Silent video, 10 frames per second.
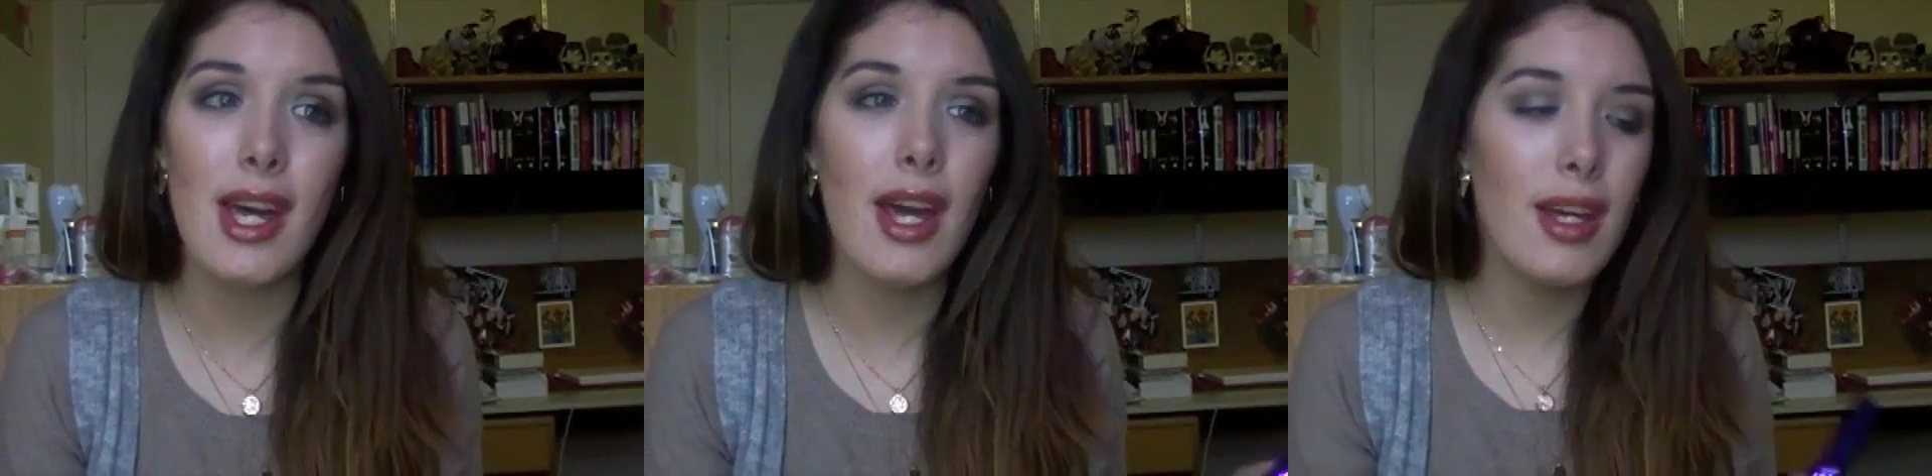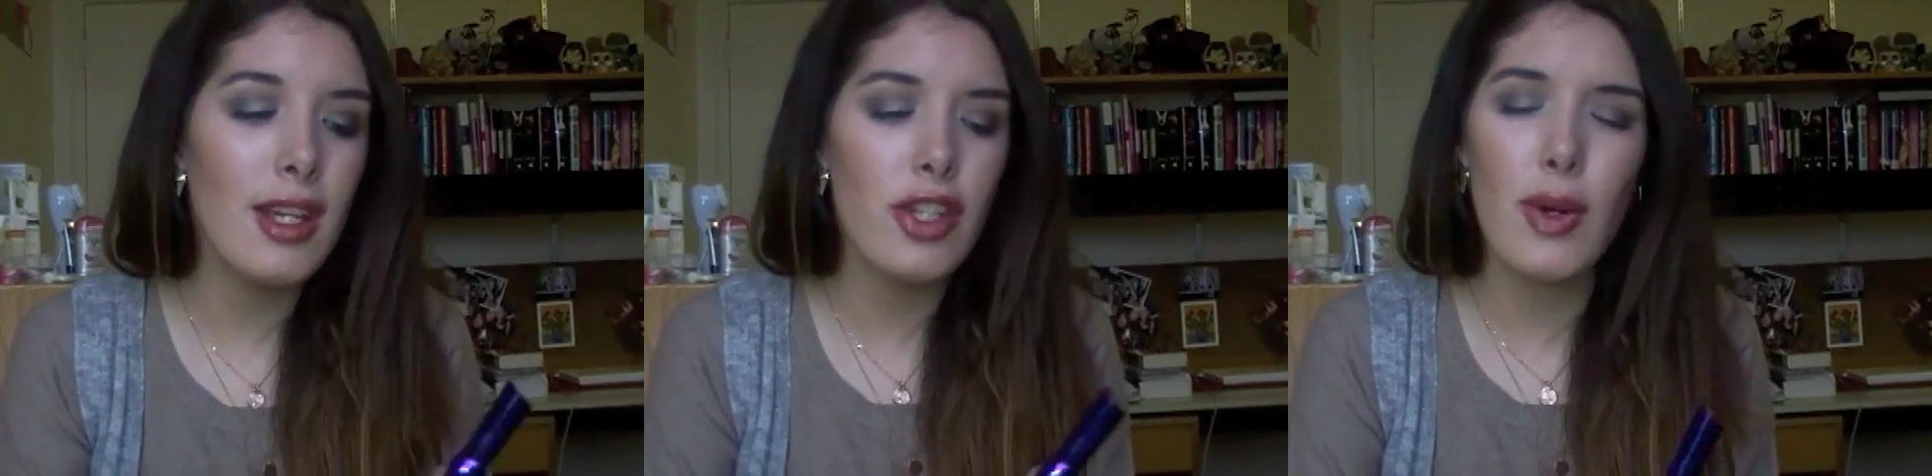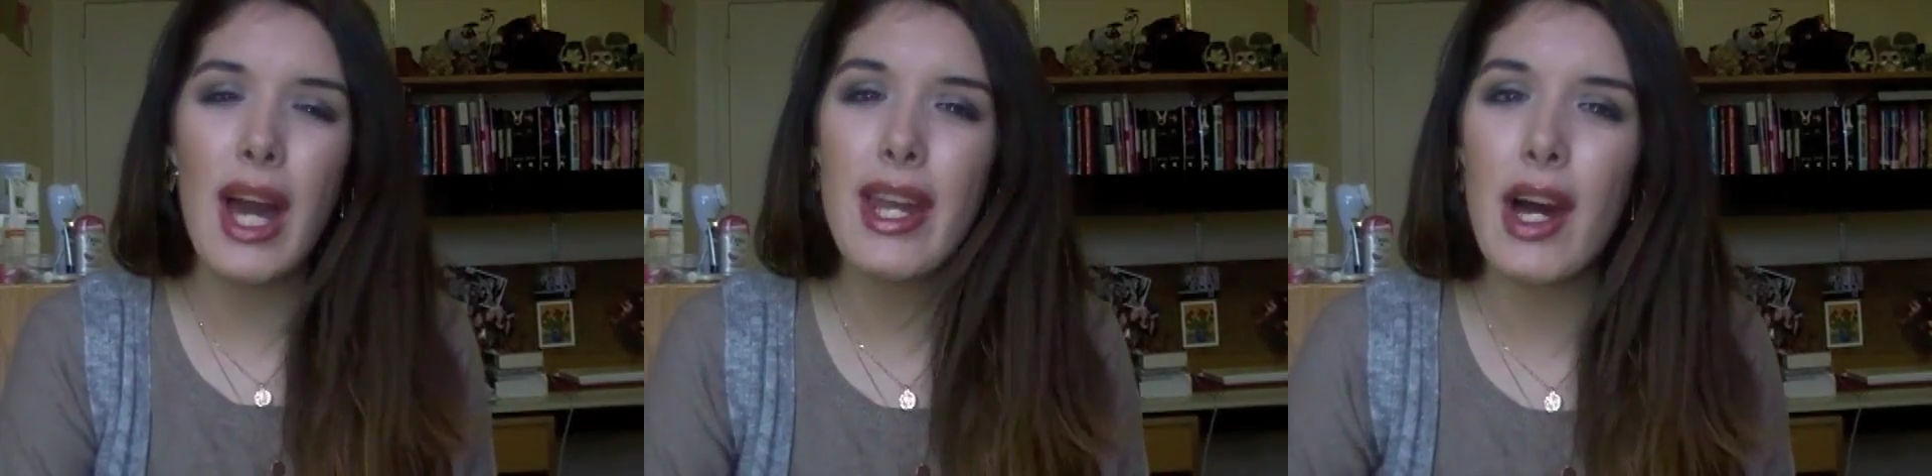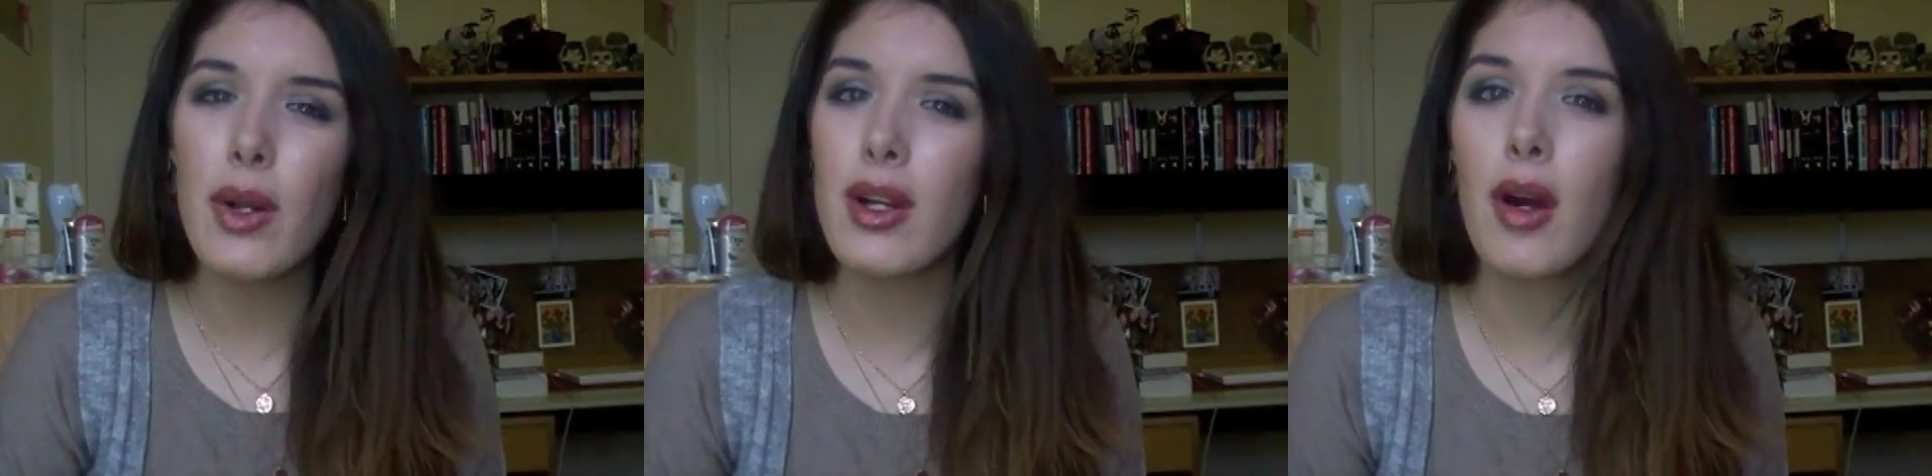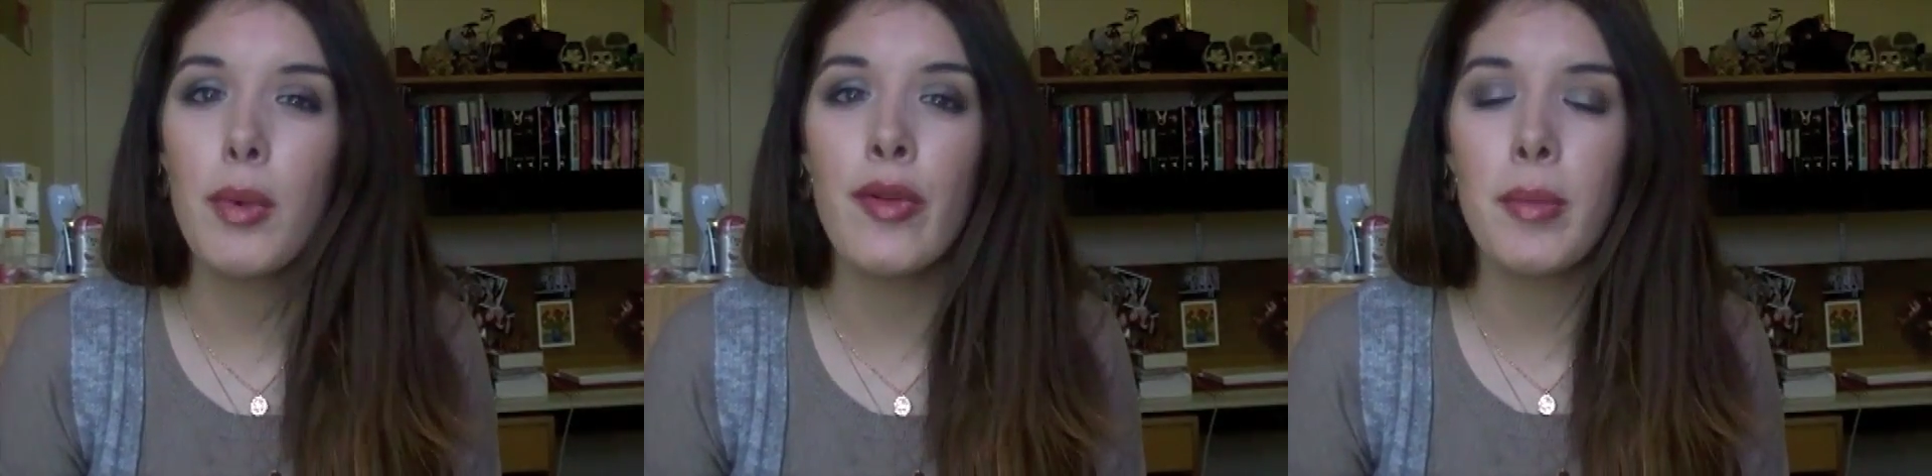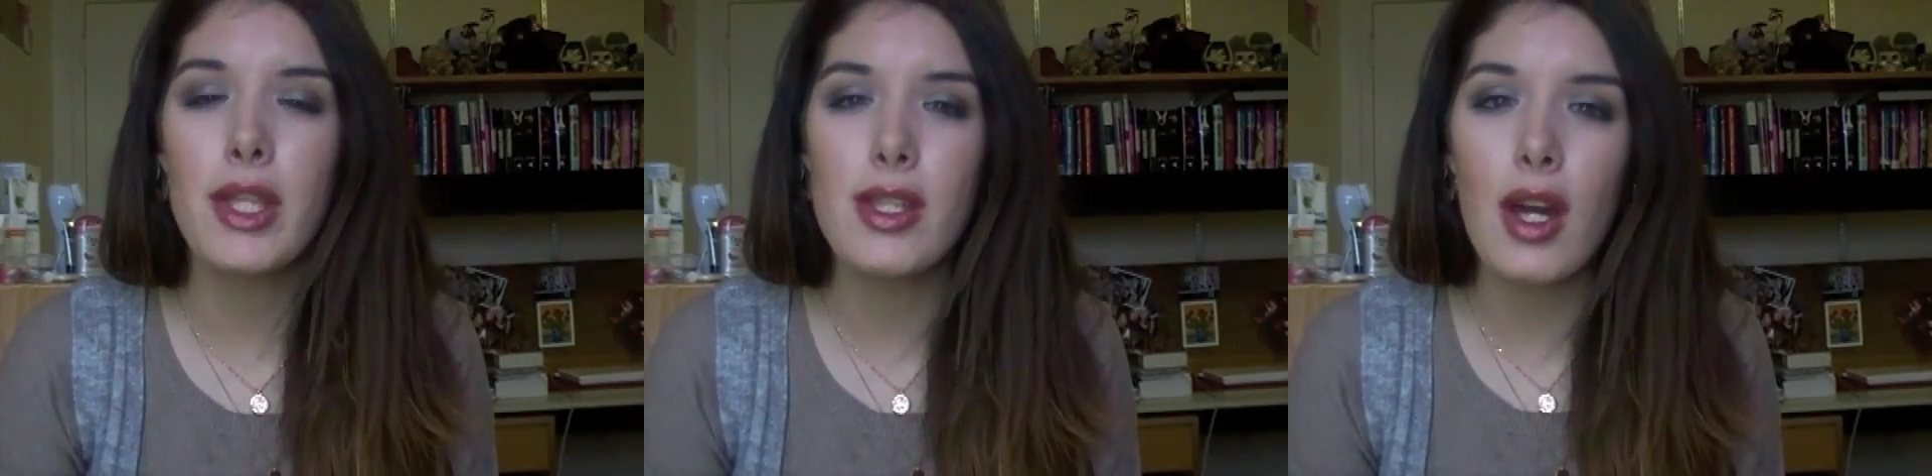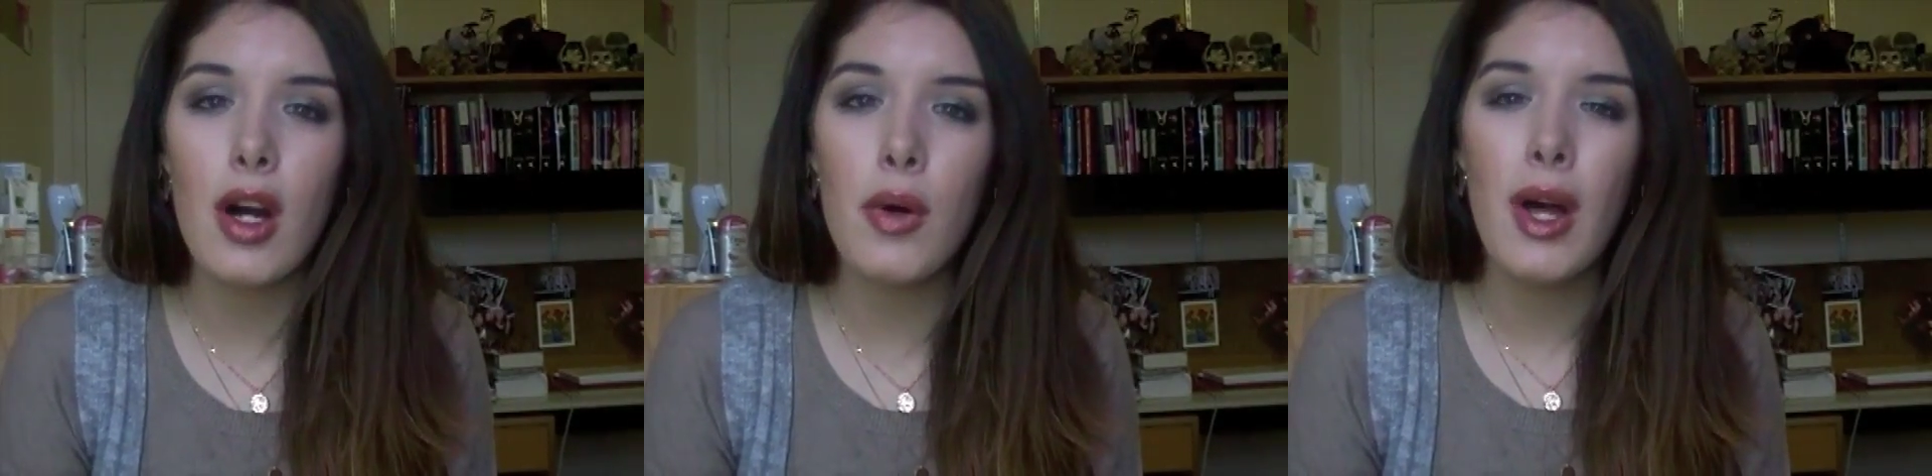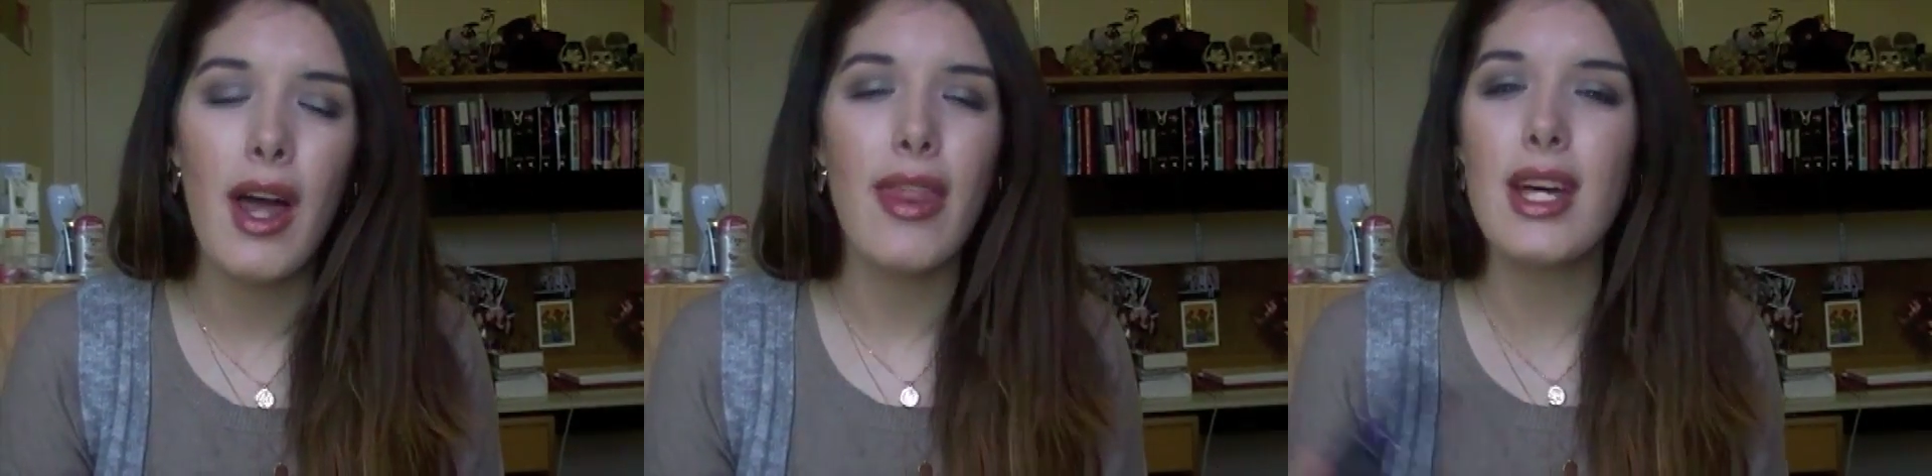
it dried out a couple of months ago.